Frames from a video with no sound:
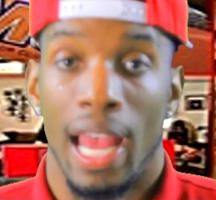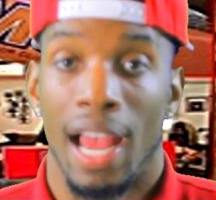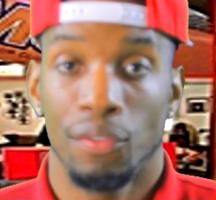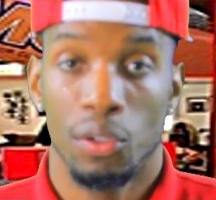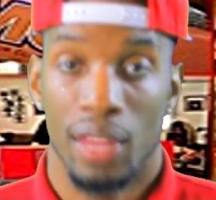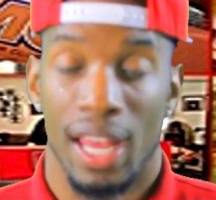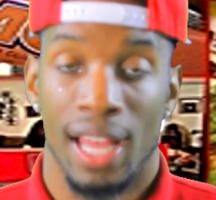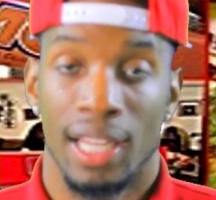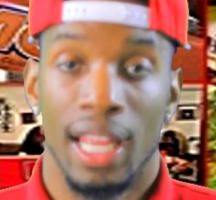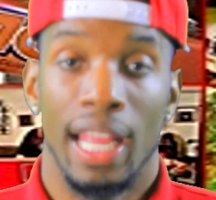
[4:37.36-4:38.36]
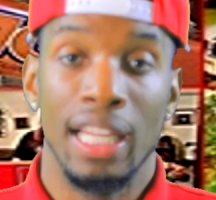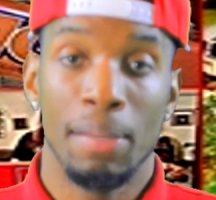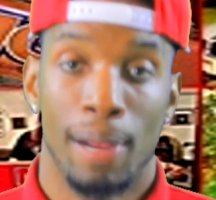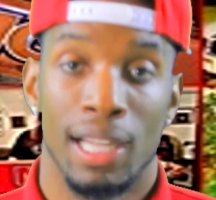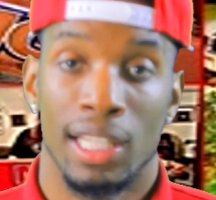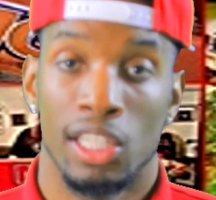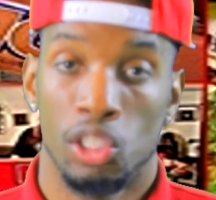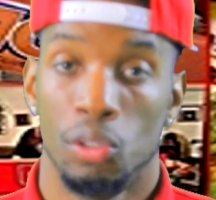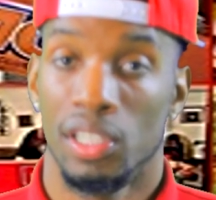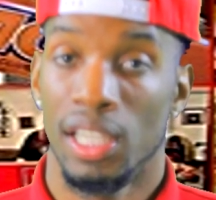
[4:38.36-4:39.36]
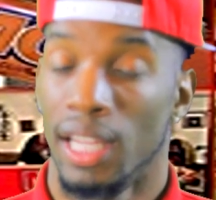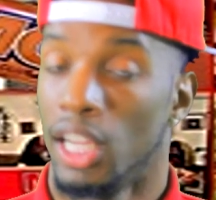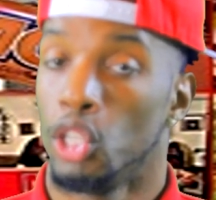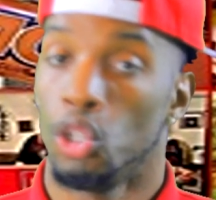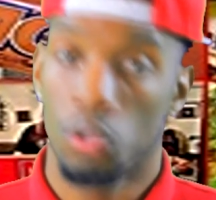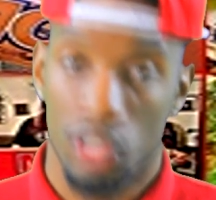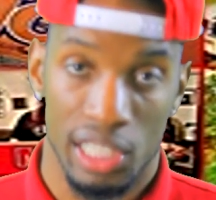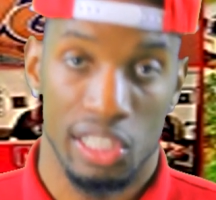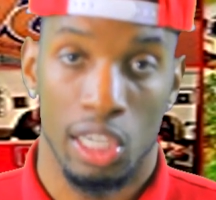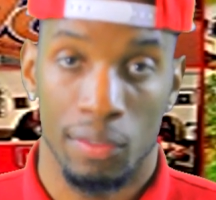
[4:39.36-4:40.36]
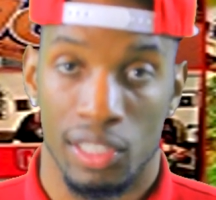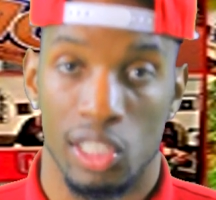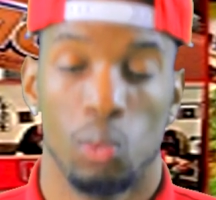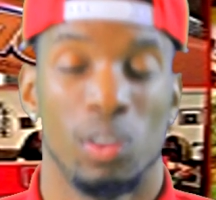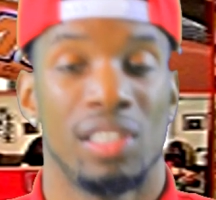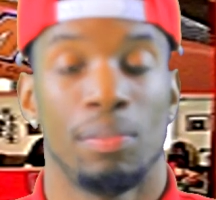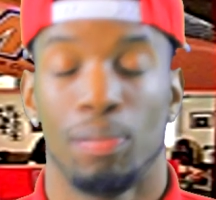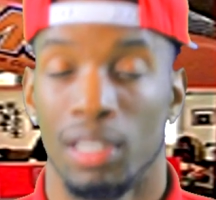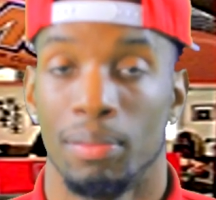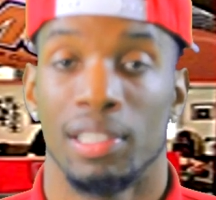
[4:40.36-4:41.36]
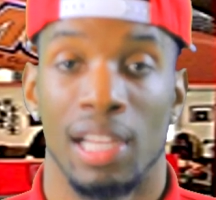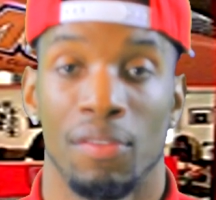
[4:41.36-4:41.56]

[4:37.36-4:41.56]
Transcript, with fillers: After that, anybody that you see that could use these services, which pretty much